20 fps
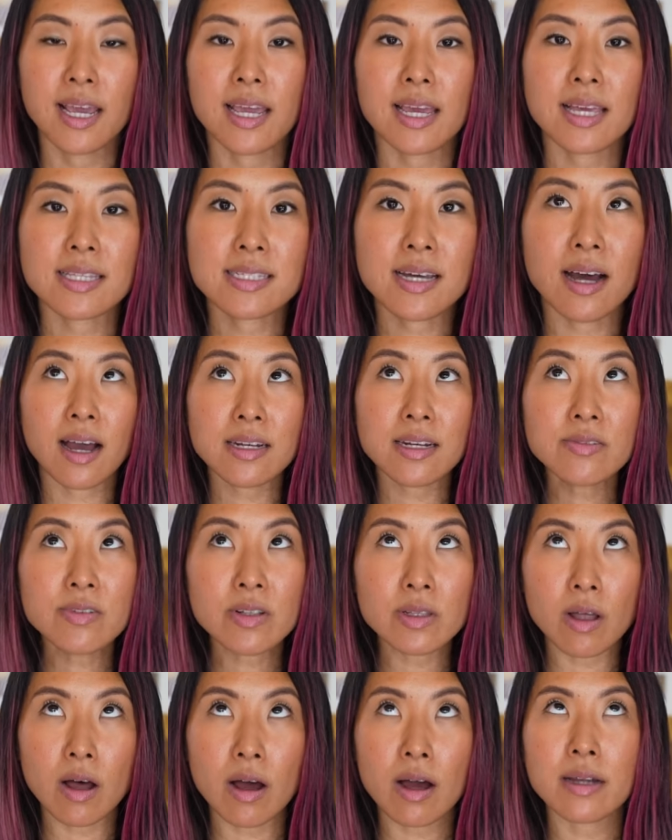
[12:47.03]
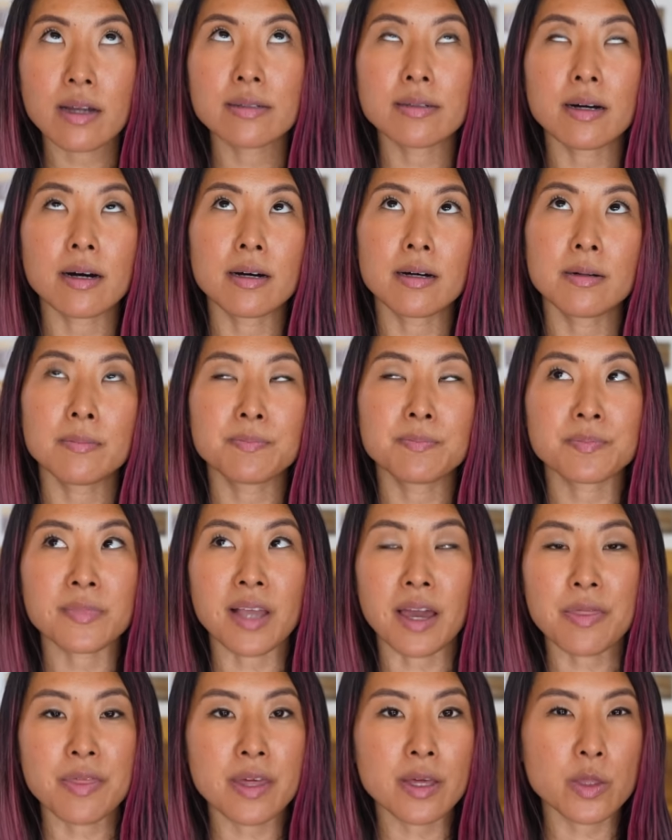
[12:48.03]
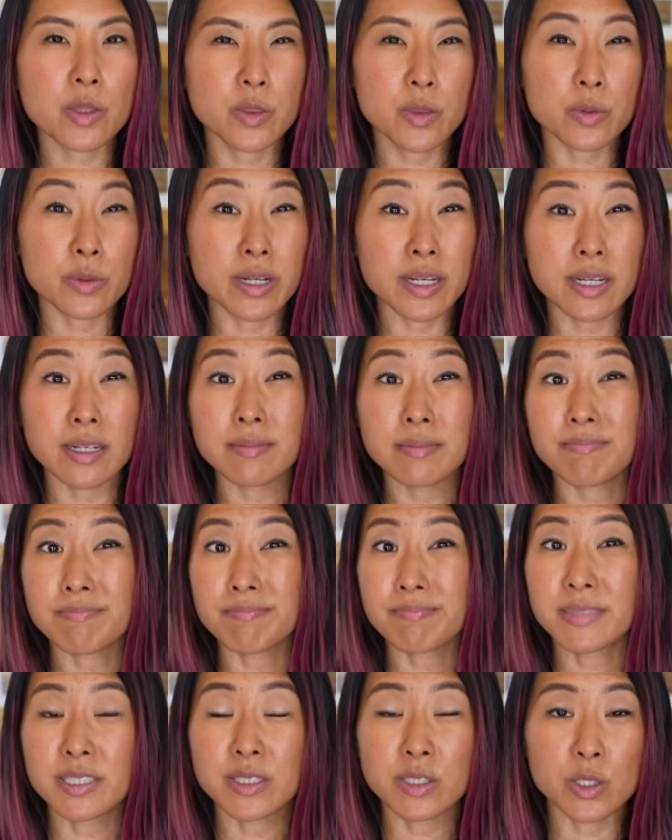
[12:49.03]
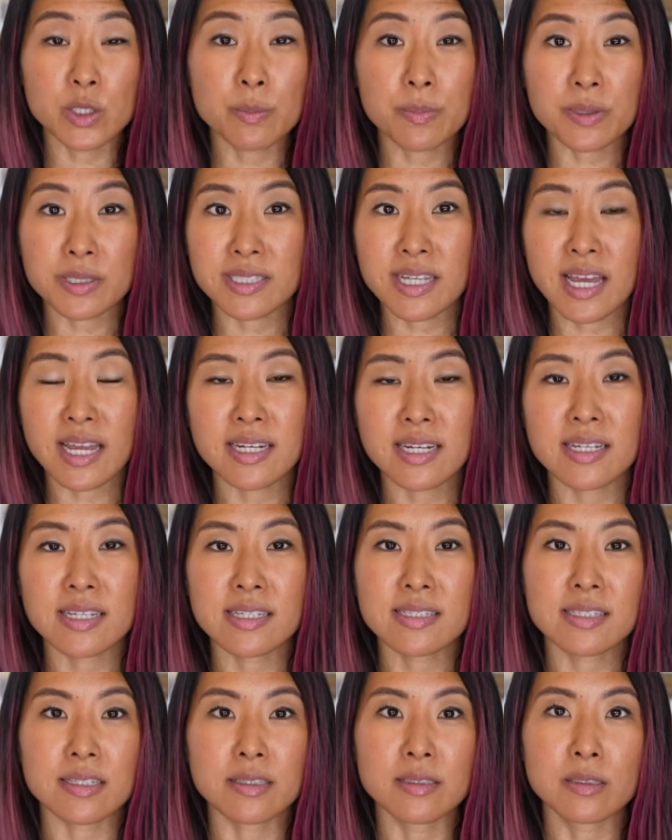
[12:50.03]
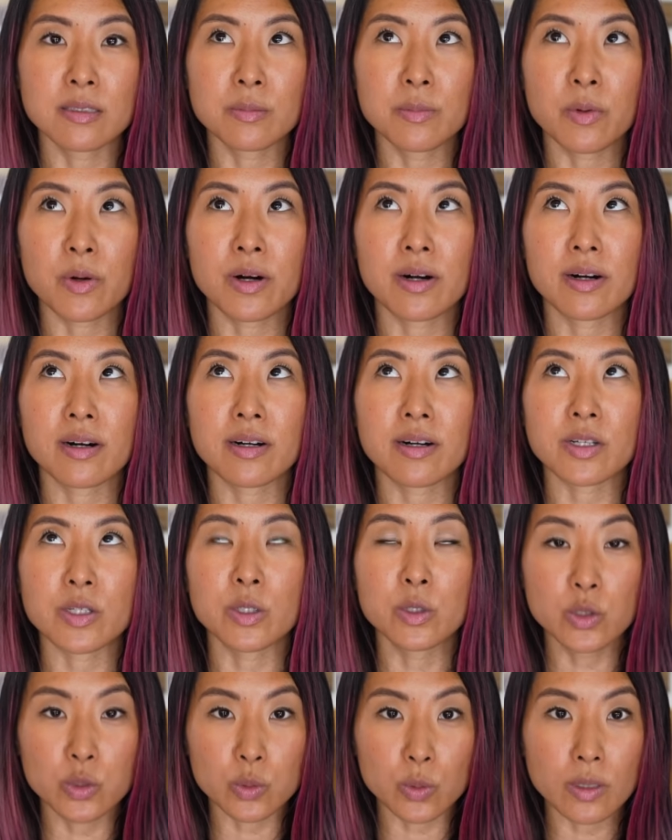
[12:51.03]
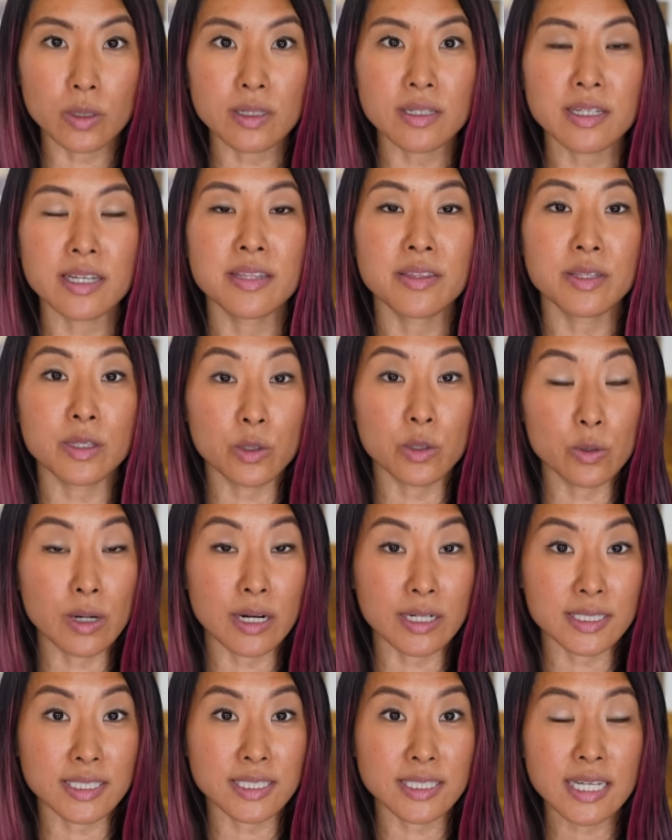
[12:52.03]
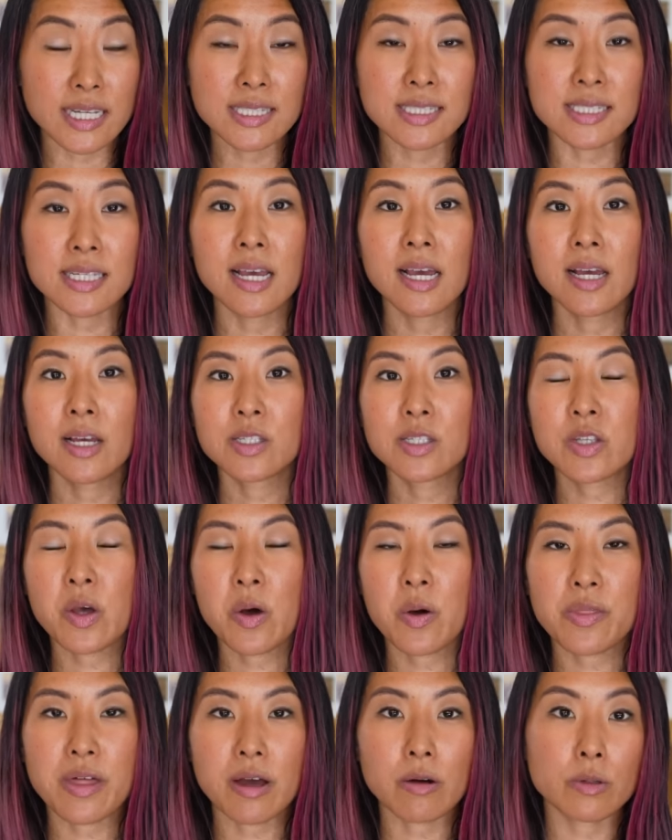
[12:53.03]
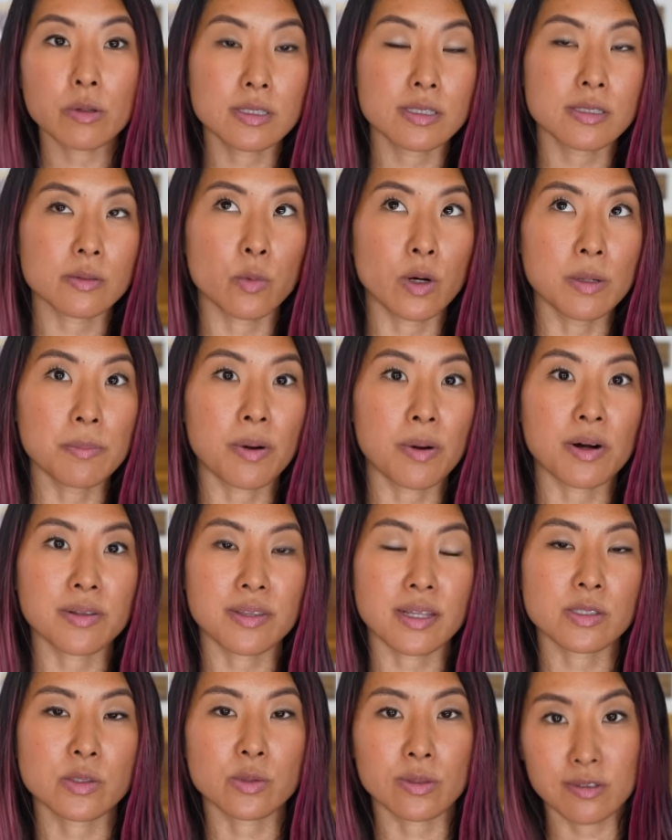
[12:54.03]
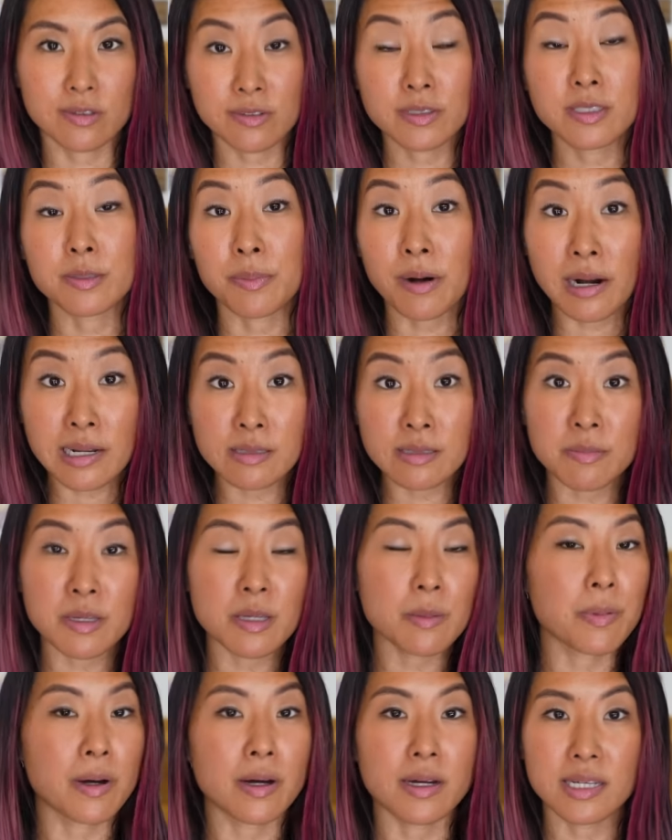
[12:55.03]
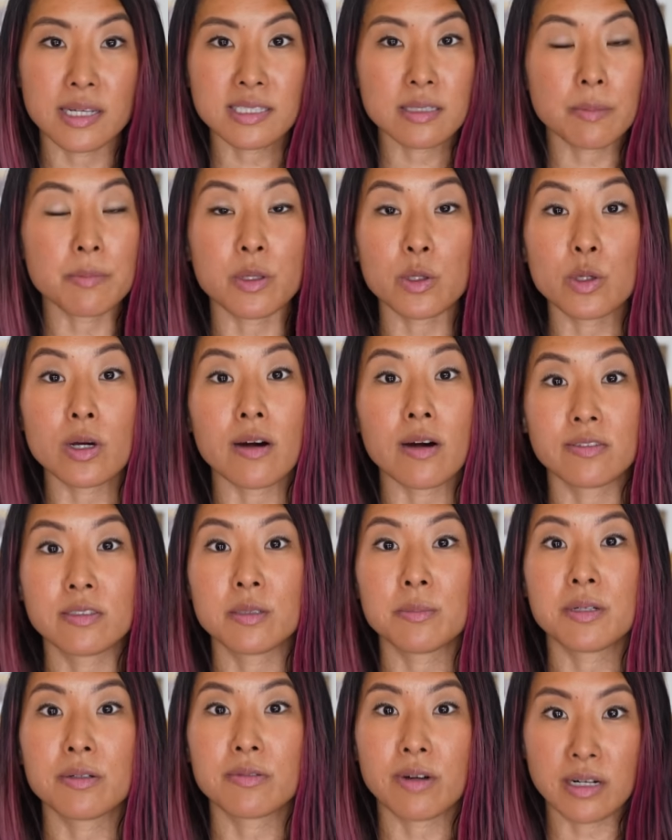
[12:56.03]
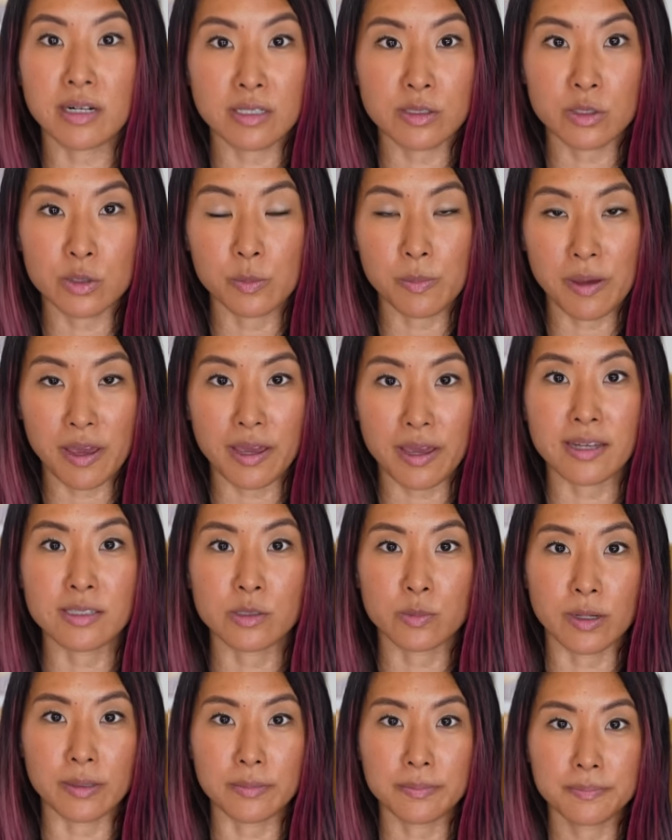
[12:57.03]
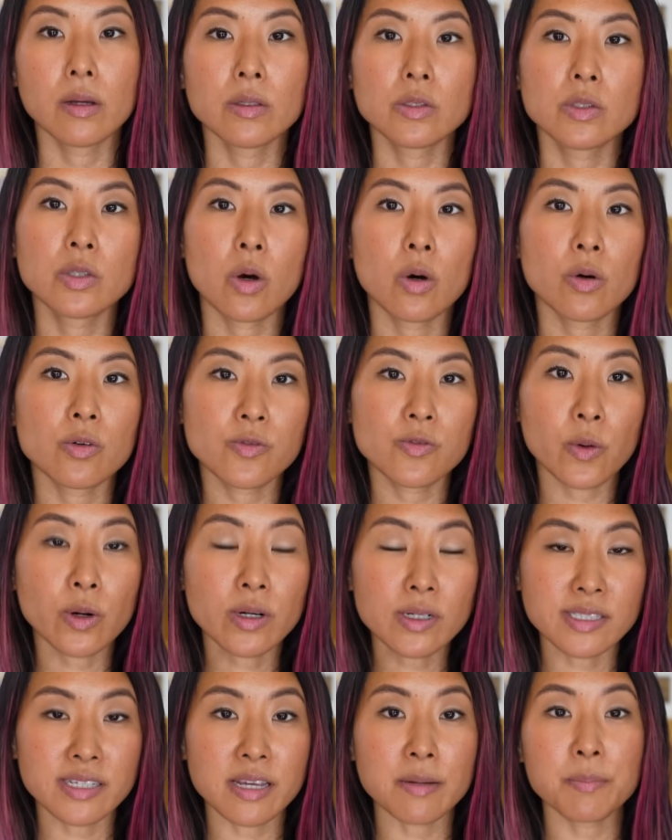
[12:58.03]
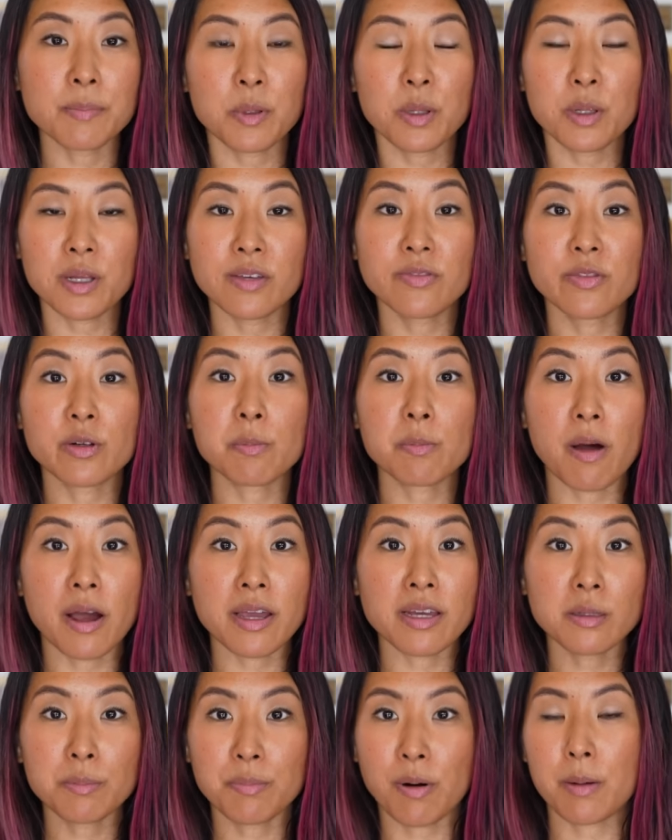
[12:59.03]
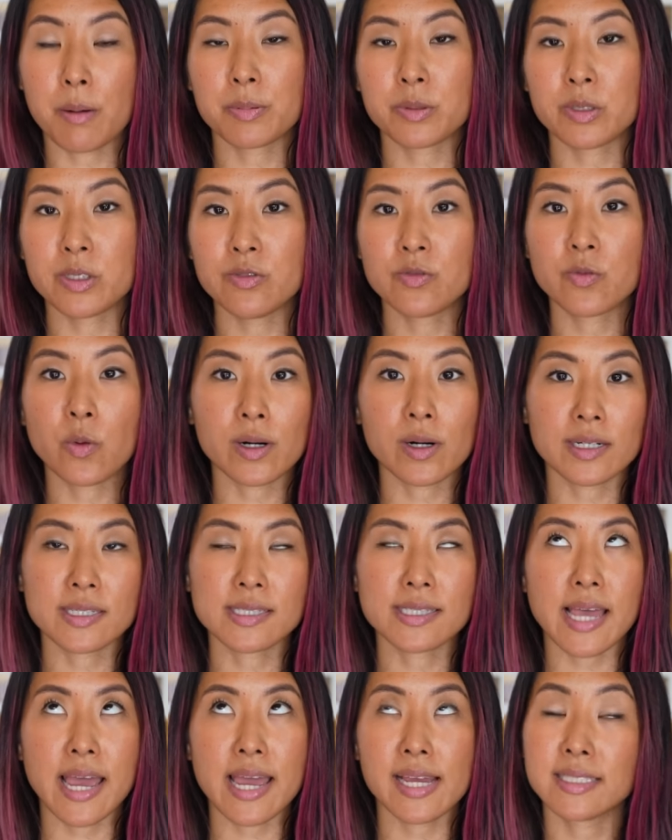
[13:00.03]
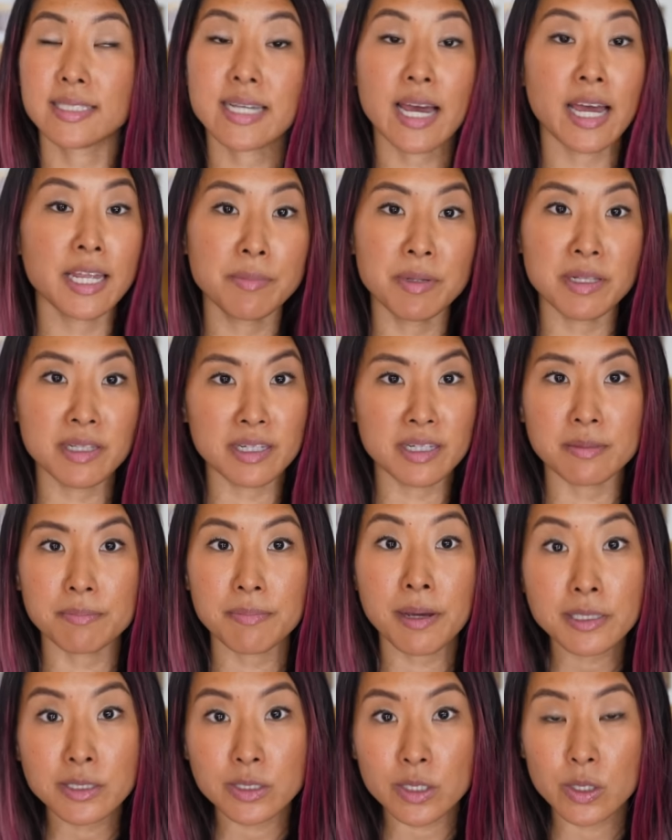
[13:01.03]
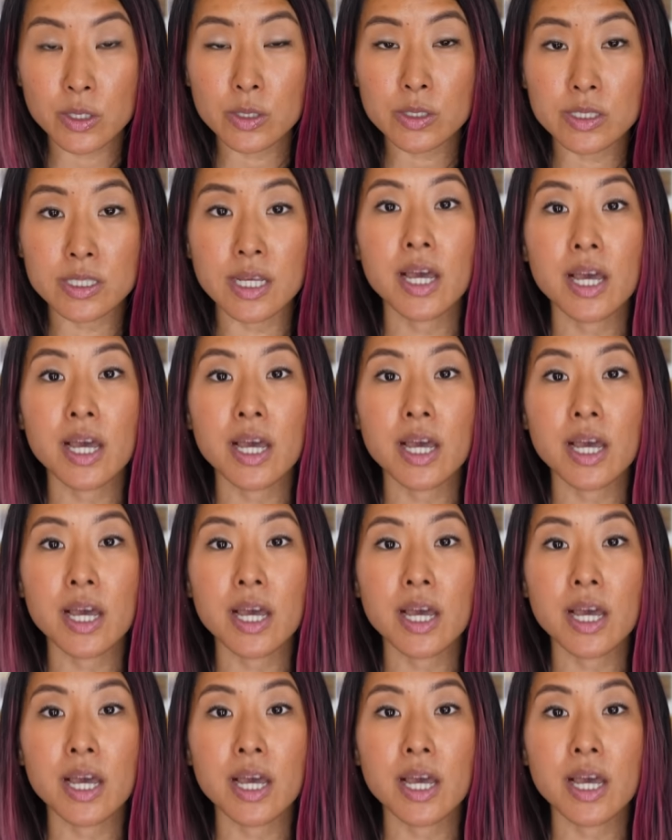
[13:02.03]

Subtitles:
It's kind of a lot. I think 3 to 2% is a little more usual in the United States. So that was one part that sort of surprised me, but it's something you have to be ready to pay as well. So for example, if you're buying a property for, say, 10 million pesos,